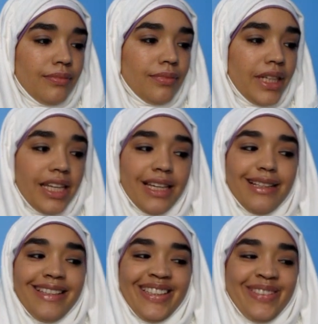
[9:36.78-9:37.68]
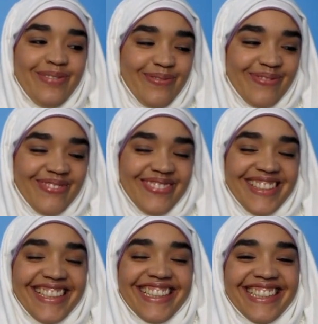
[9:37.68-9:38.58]
Again,
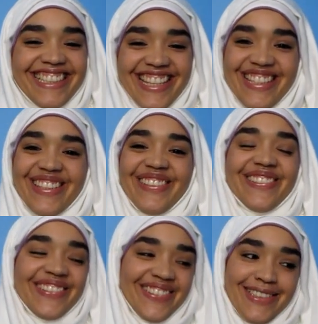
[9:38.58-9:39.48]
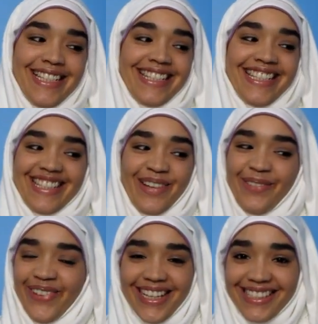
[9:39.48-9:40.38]
Sister Noor al-Huda says,
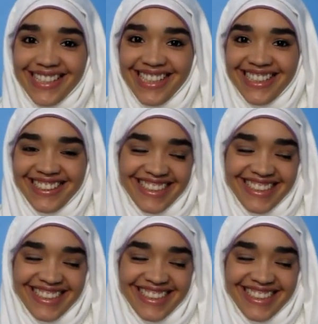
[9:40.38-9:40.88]
I'm waiting.